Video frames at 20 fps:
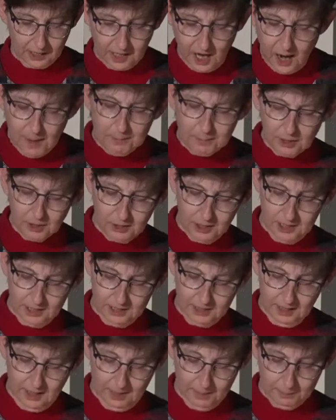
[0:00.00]

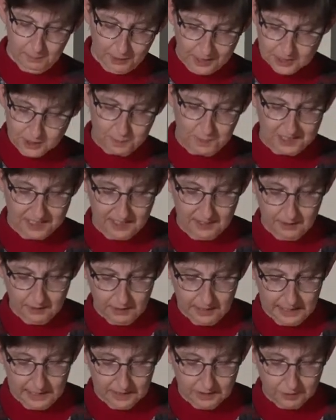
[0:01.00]
Cumberland
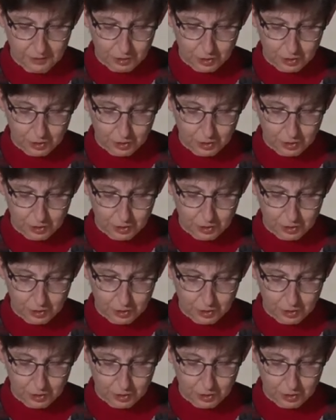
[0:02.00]
Presbyterian